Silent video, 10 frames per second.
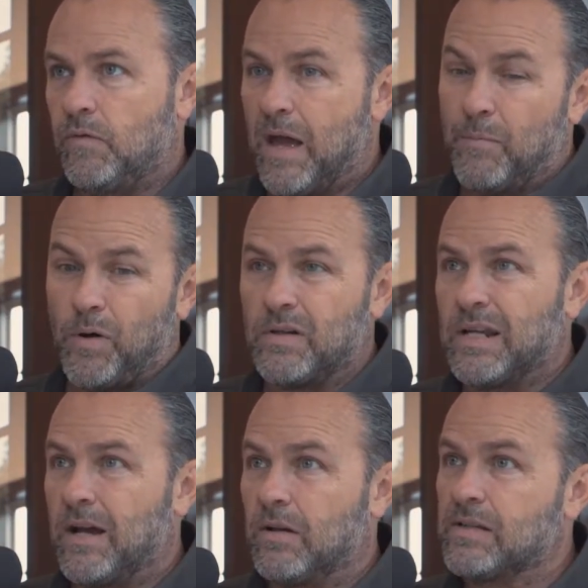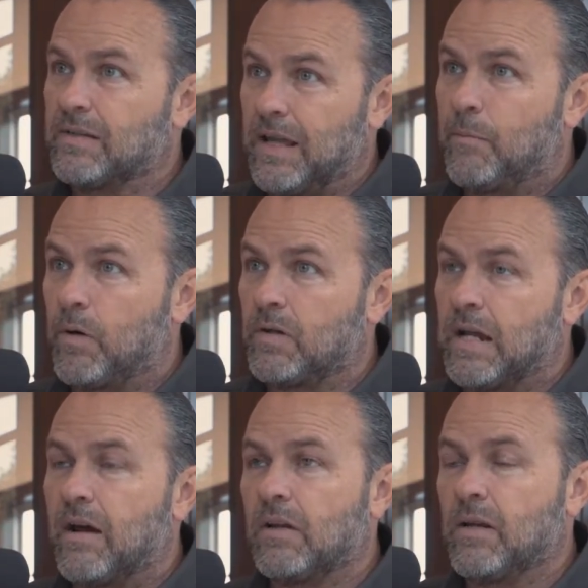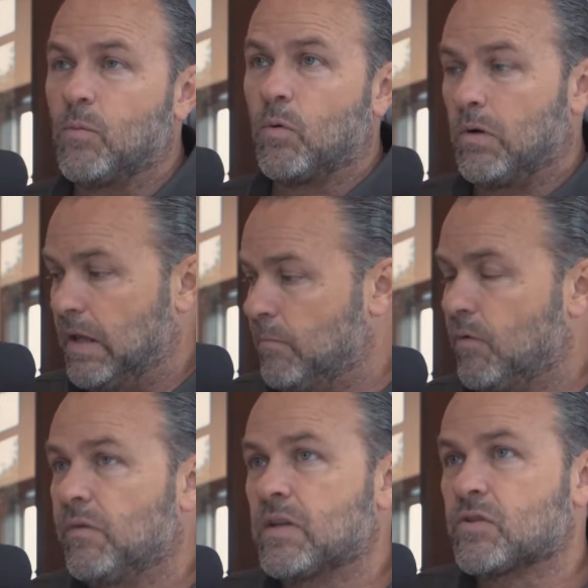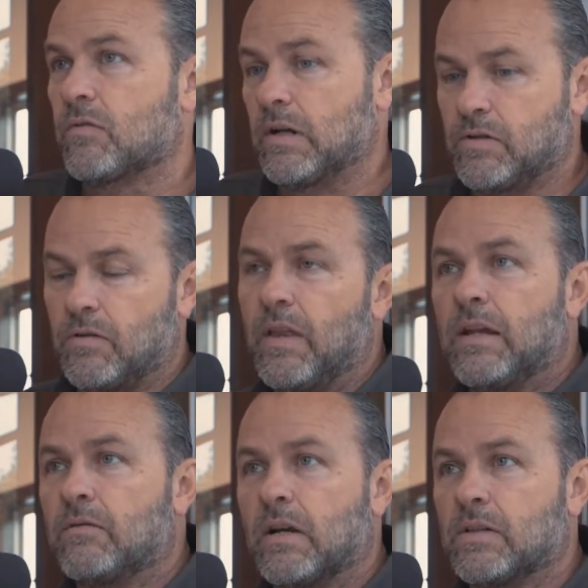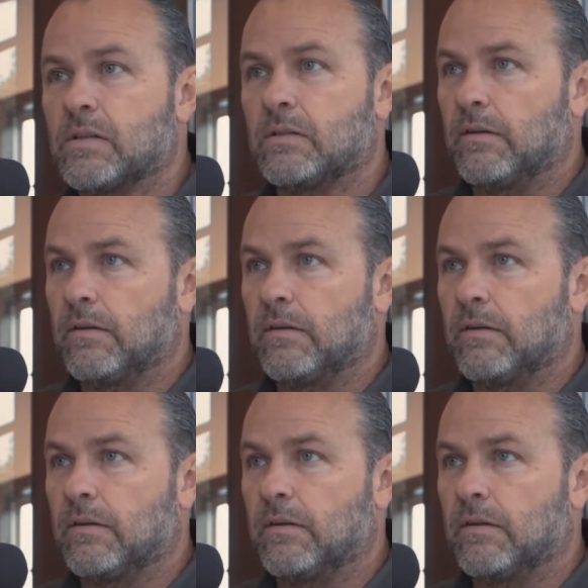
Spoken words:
That part of town isn't that part of town anymore, and they move this direction or that direction.